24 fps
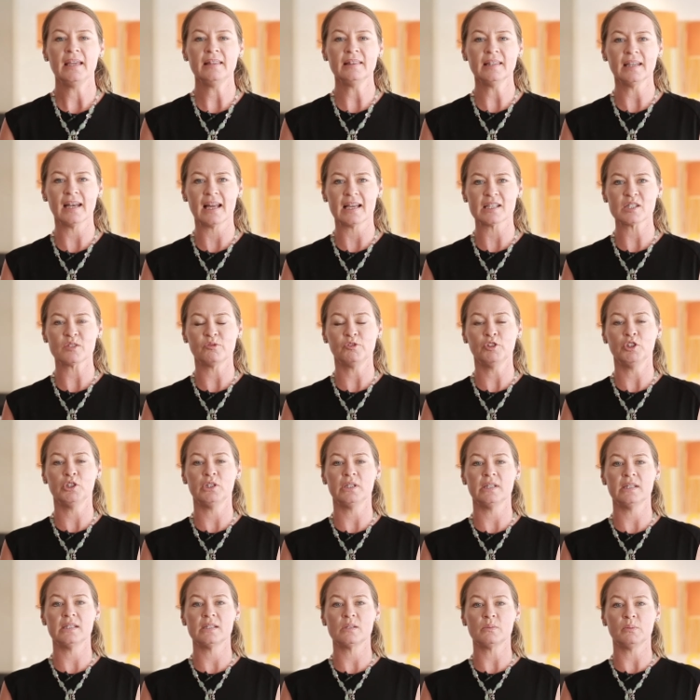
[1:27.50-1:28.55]
In the last few
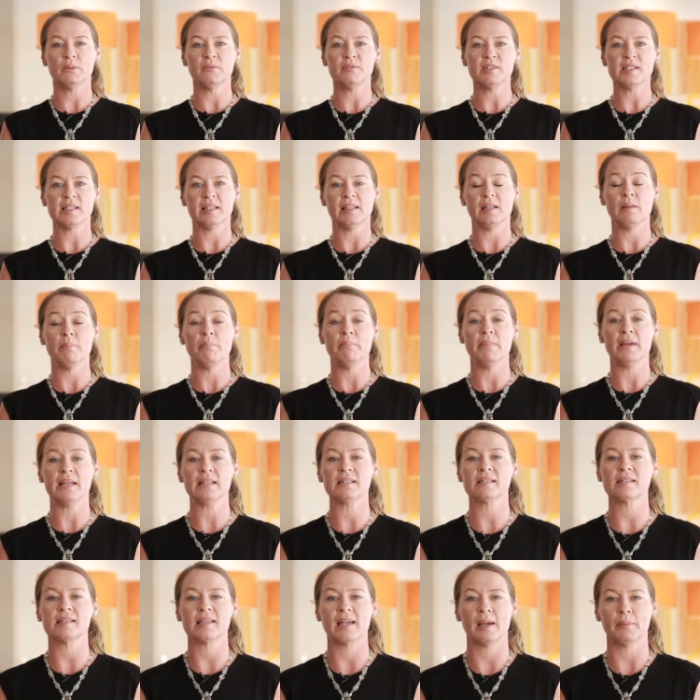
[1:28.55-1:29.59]
years, we've seen
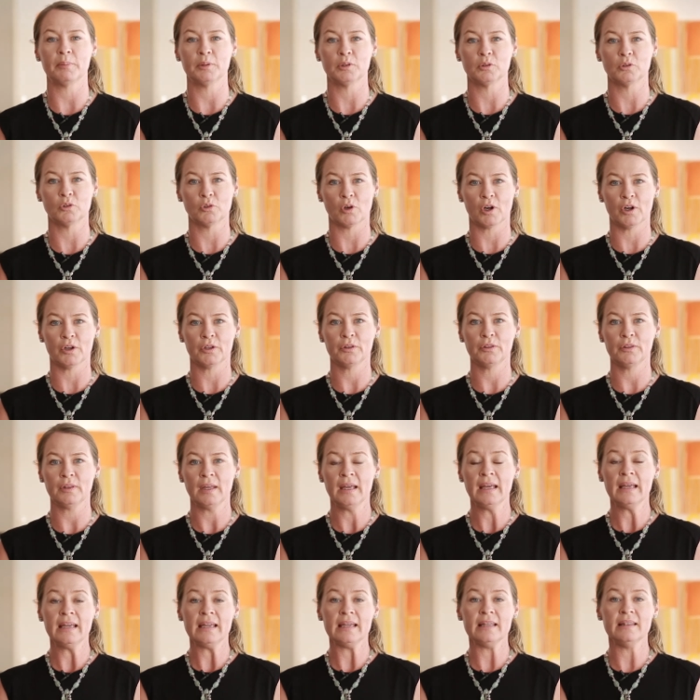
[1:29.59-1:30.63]
immense capital growth
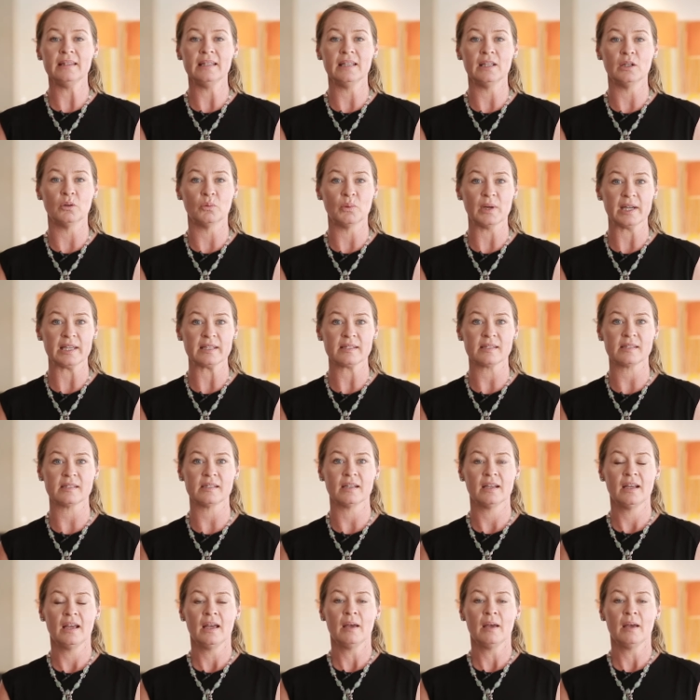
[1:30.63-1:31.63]
in the inner west,